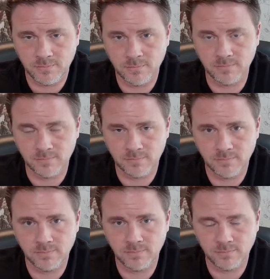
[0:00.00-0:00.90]

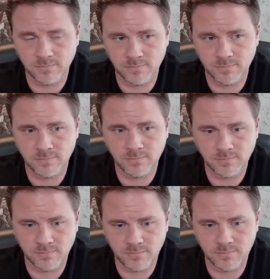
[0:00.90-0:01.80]

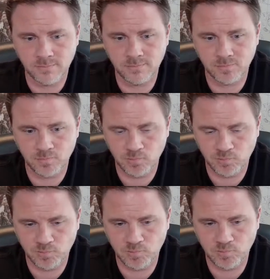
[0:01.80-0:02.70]

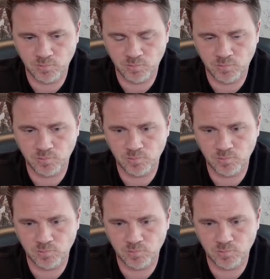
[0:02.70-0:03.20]
This person isn't speaking.